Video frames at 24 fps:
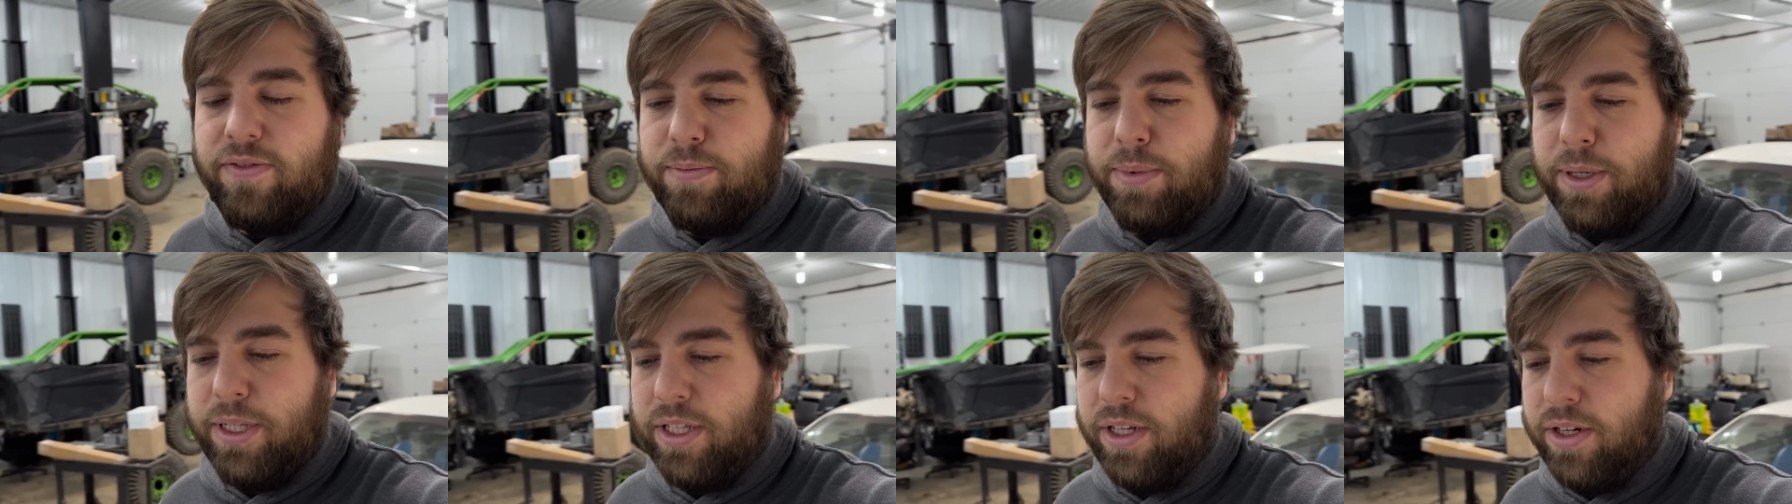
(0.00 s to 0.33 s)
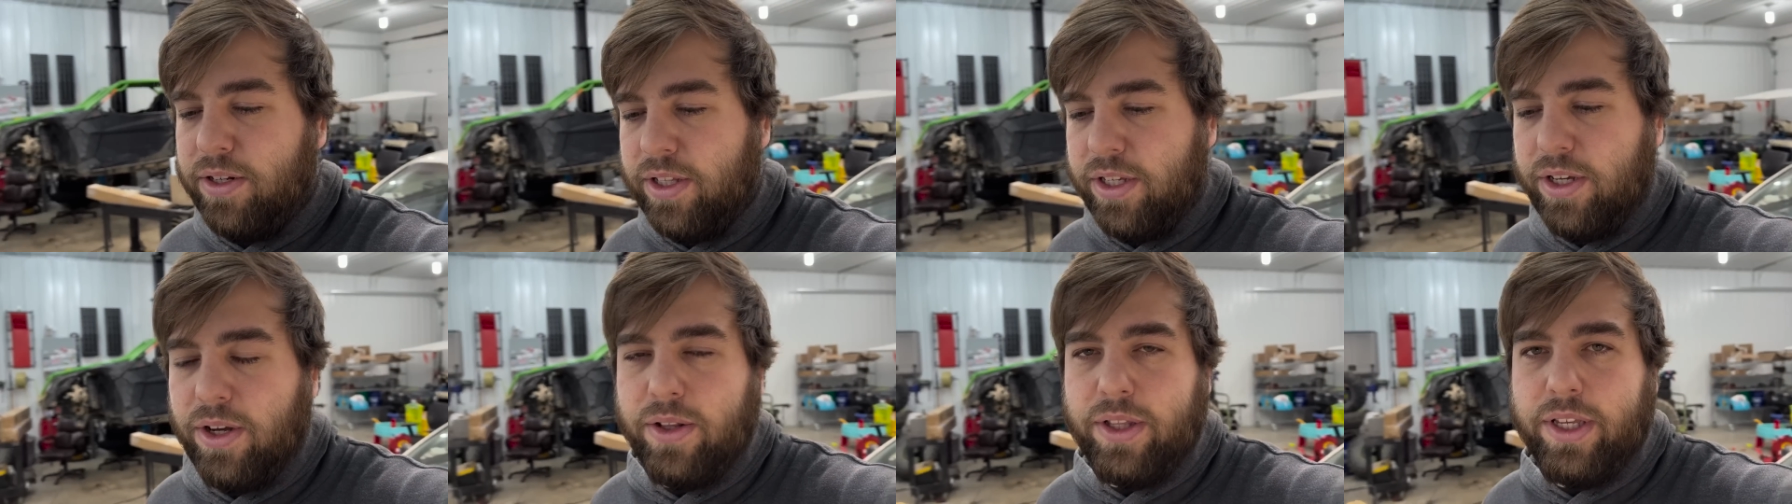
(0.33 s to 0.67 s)
but they're
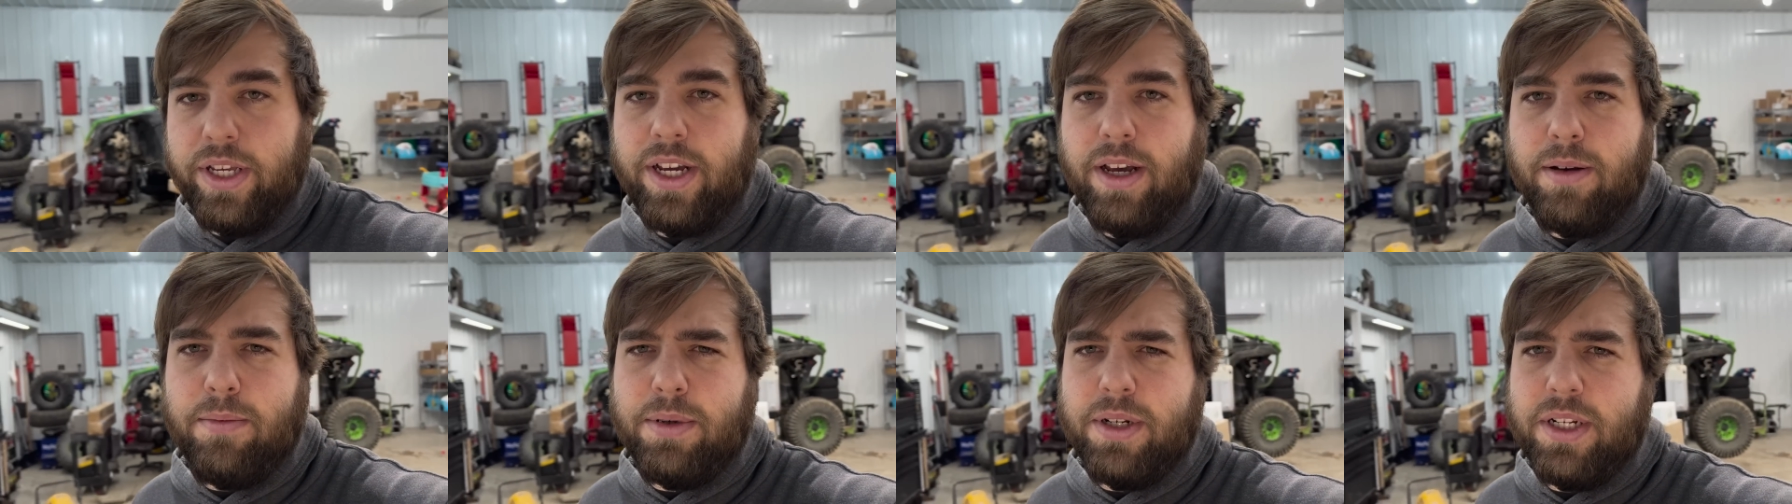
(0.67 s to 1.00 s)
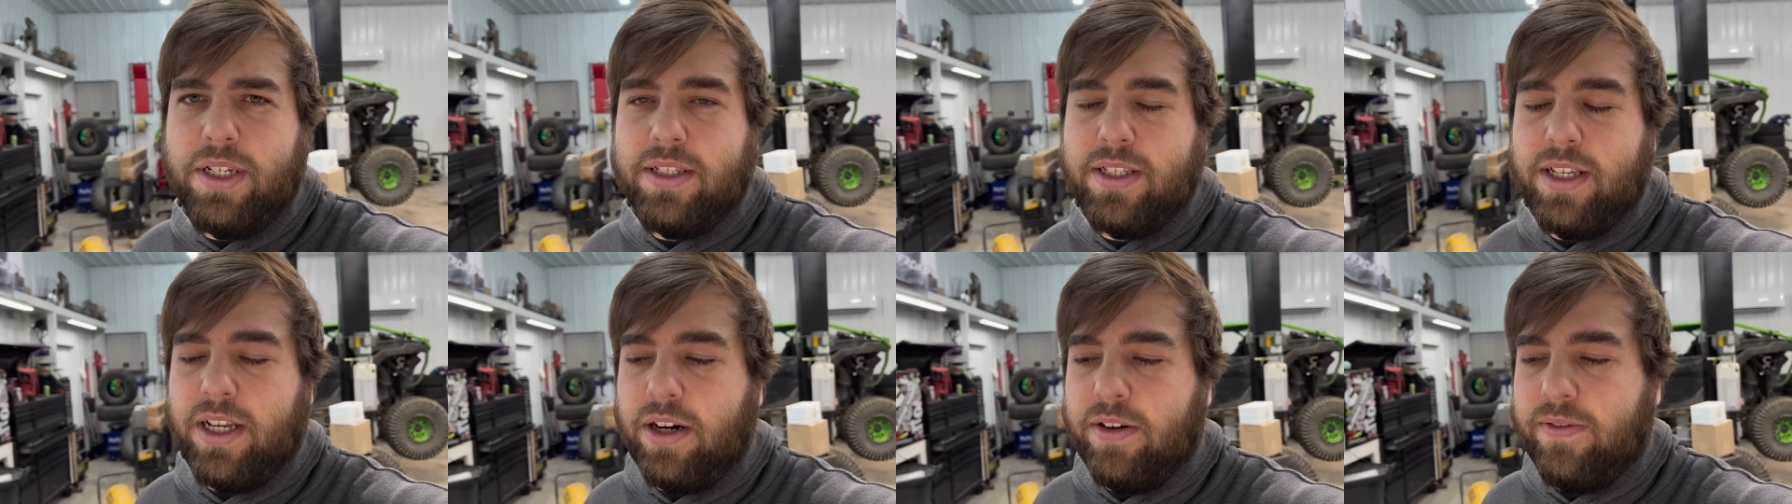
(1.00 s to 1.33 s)
the only
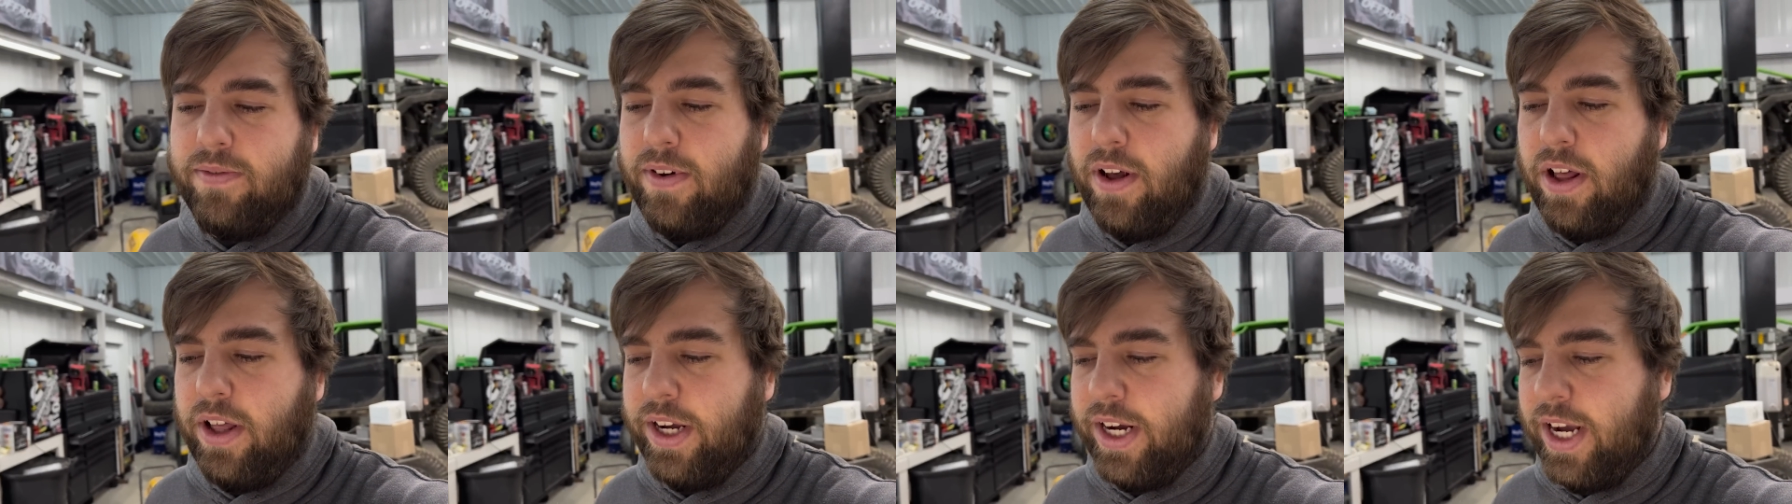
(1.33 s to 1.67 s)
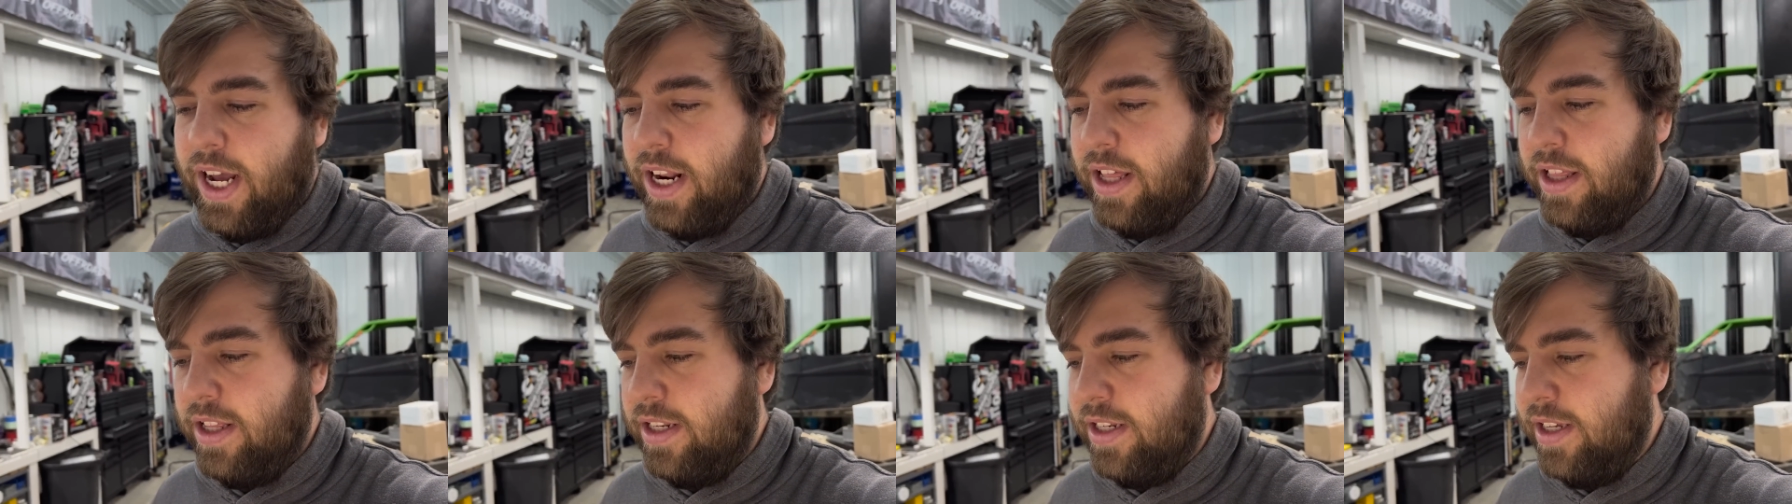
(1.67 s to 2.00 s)
companies that are falling out
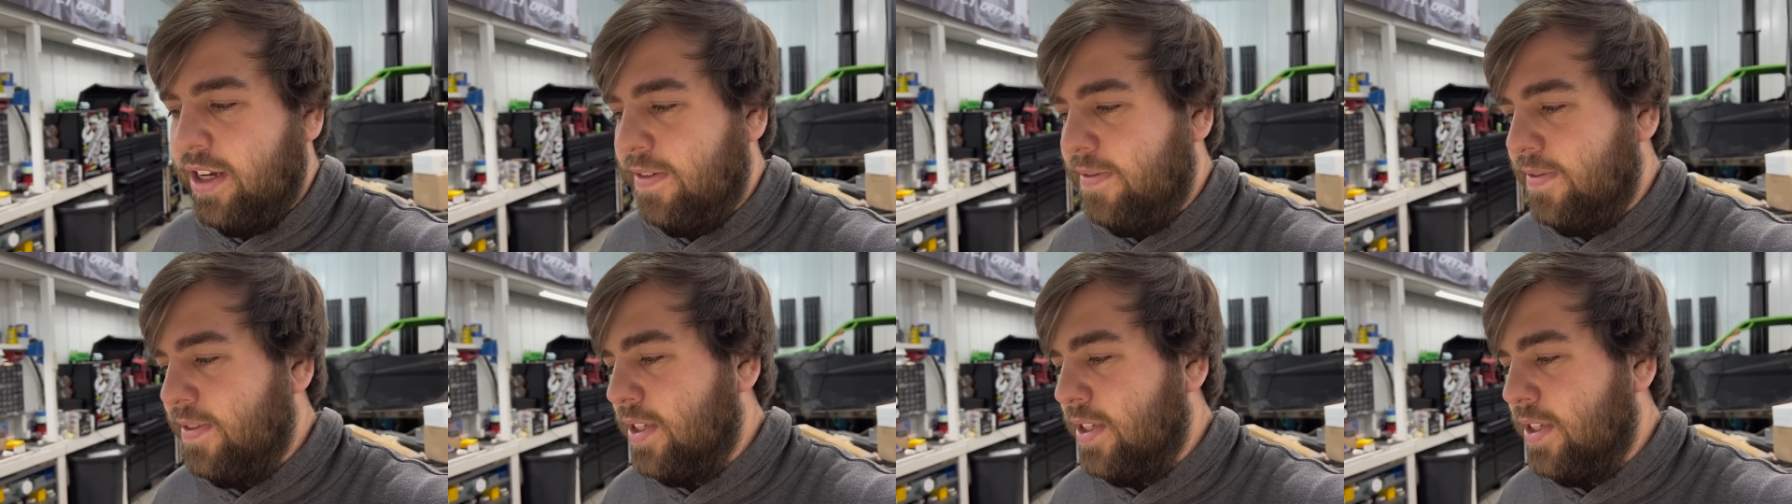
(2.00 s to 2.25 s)
of the diff.